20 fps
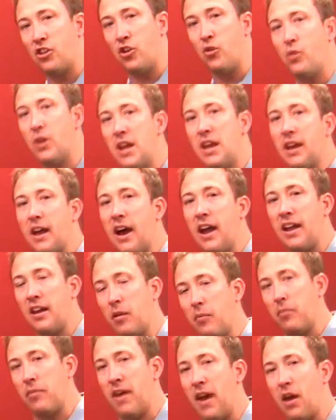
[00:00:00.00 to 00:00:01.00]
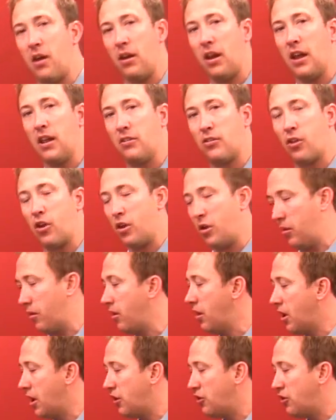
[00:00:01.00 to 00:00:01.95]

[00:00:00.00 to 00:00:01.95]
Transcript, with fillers: unique item that it's going to